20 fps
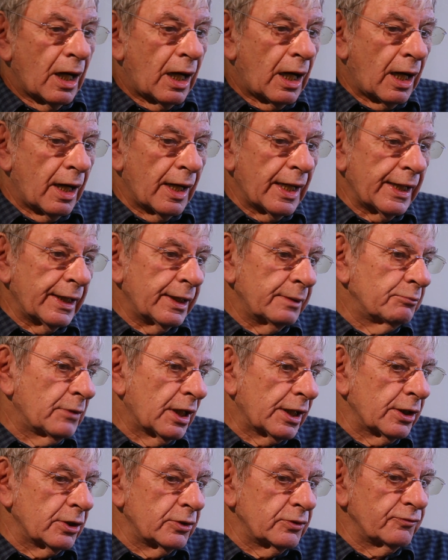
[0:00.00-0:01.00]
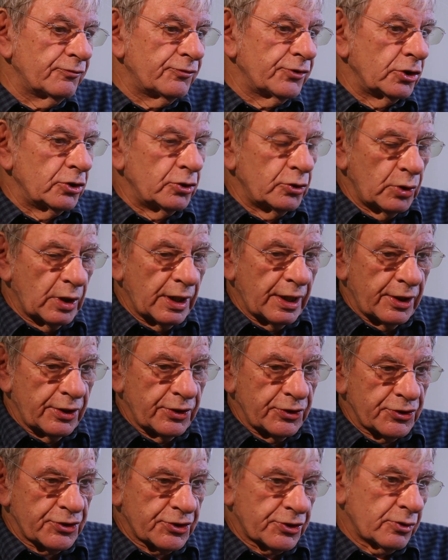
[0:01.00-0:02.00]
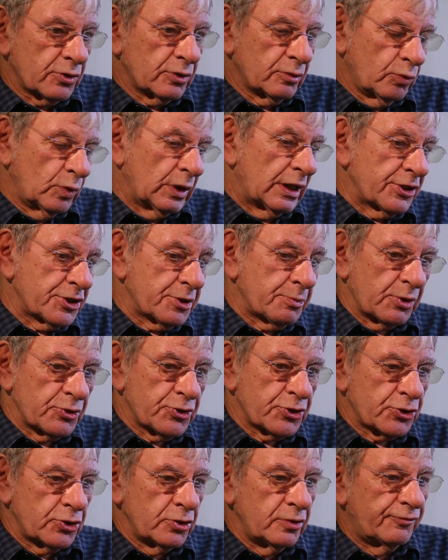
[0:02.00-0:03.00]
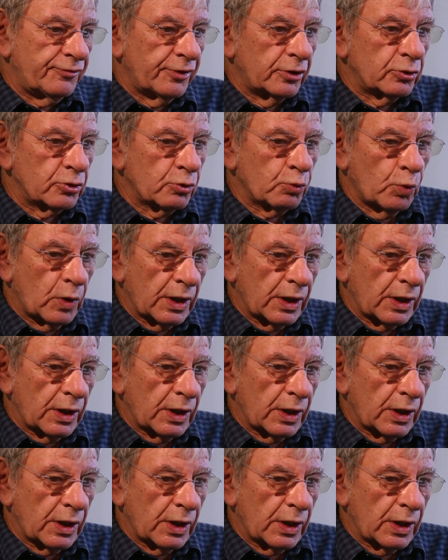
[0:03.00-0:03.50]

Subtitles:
My own view is, well, I suppose twofold.